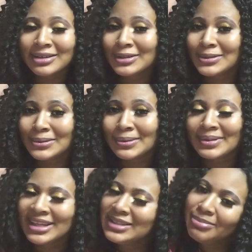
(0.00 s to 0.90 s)
So
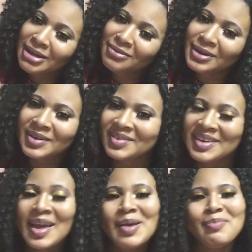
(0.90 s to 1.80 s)
that's bye for now.
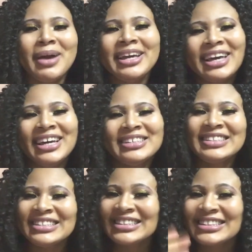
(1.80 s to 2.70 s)
Bye guys.